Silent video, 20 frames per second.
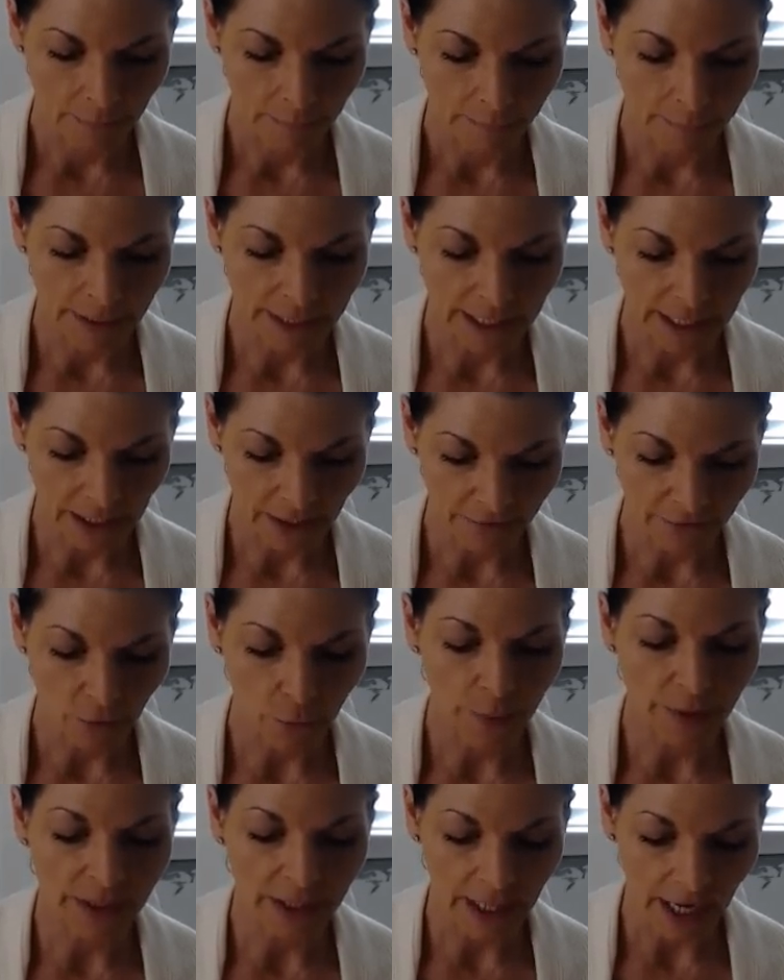be careful
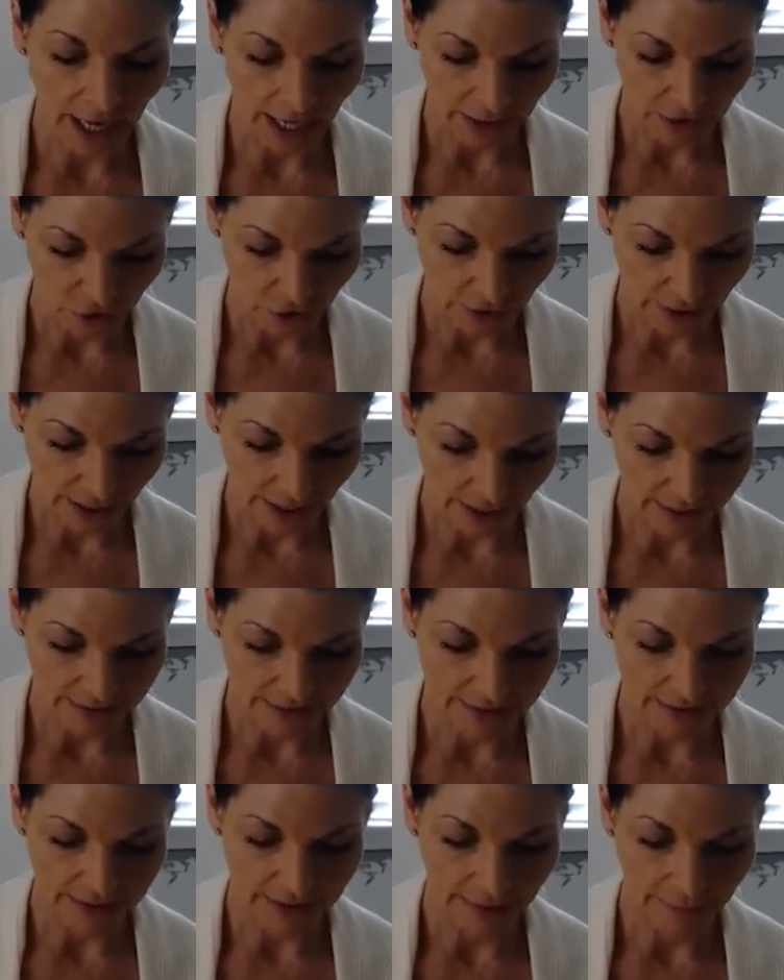with
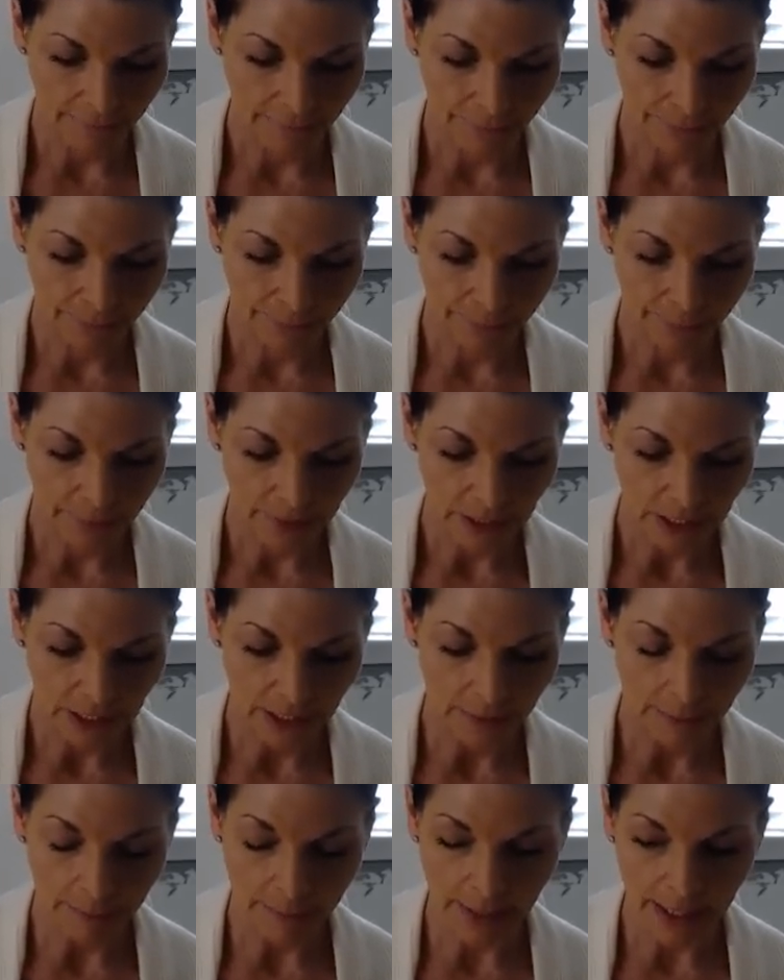contracts.
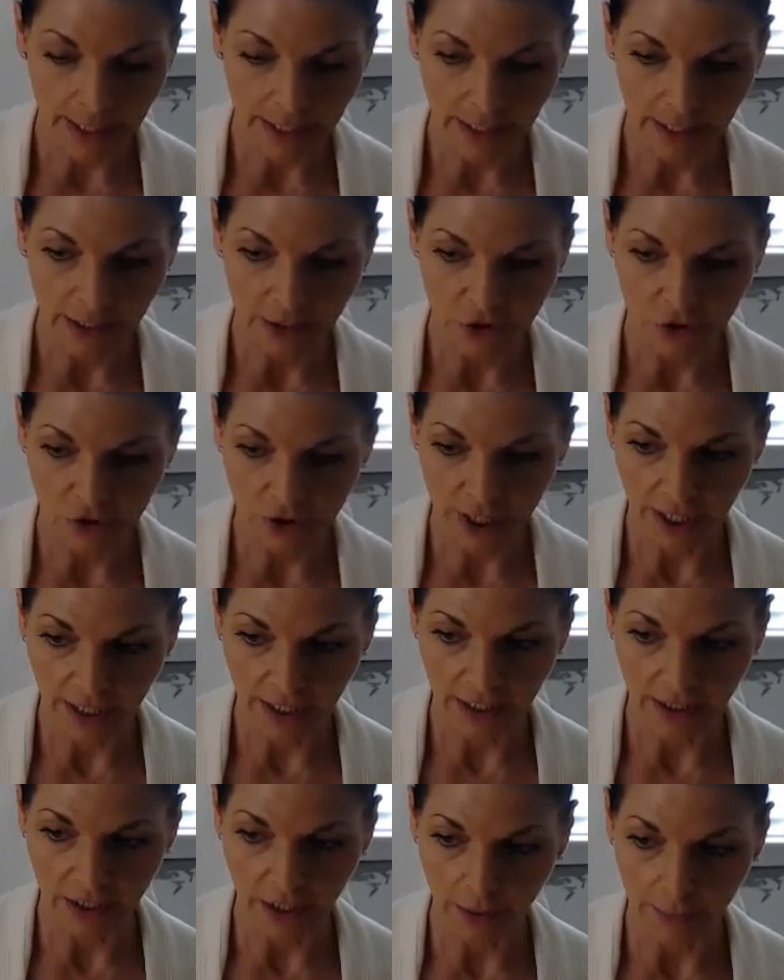It may
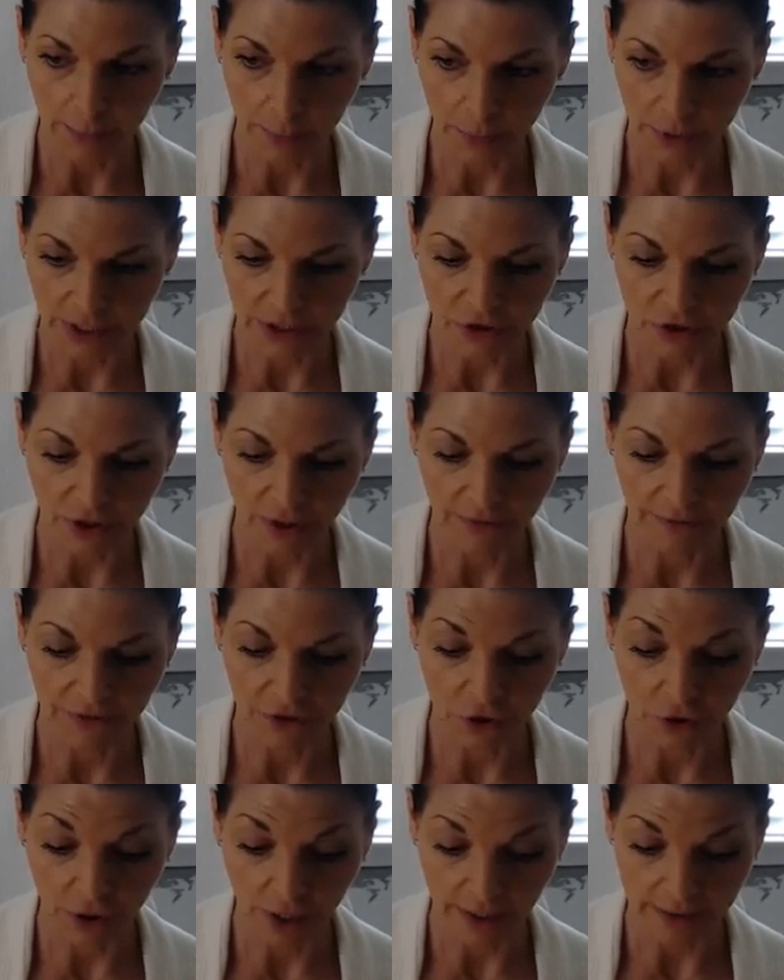contain a breach of
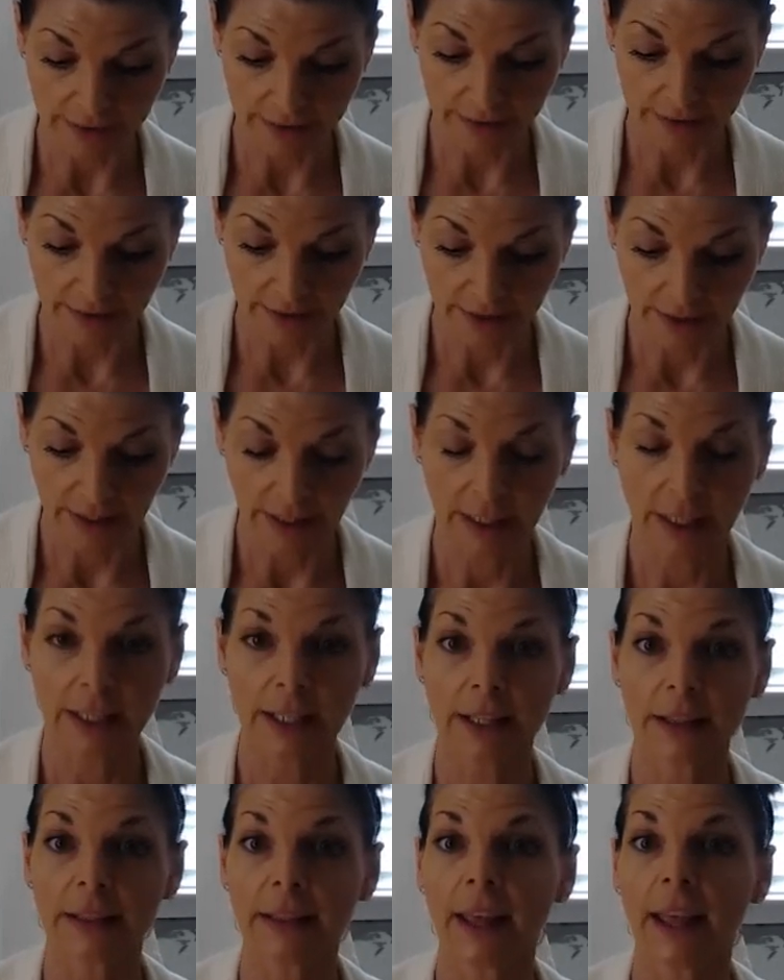trust
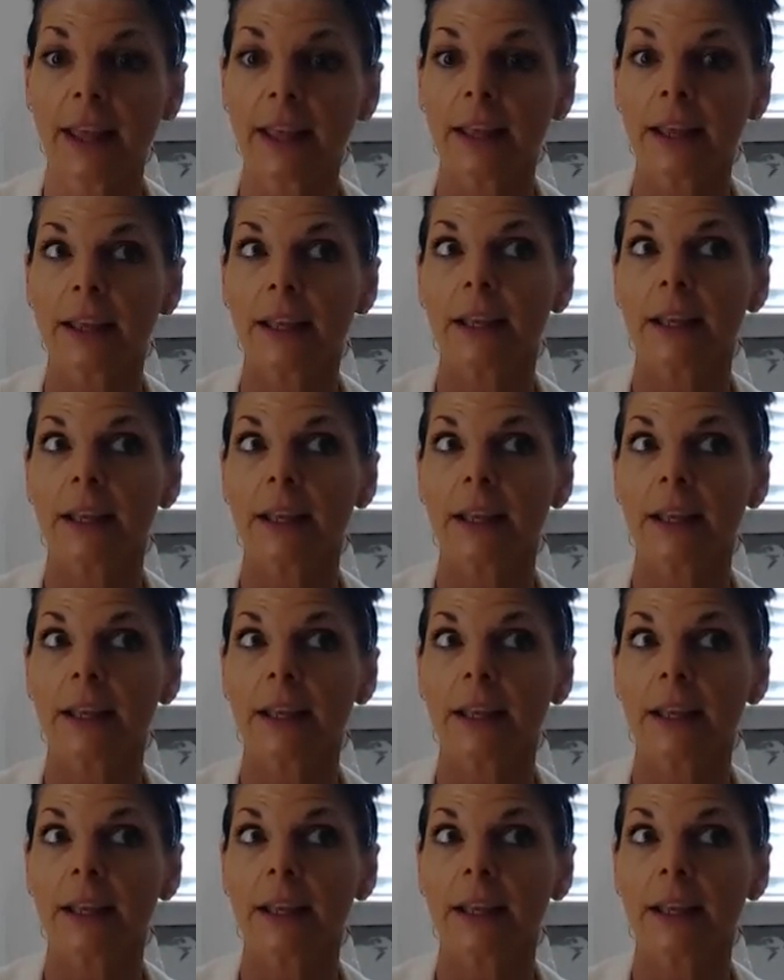that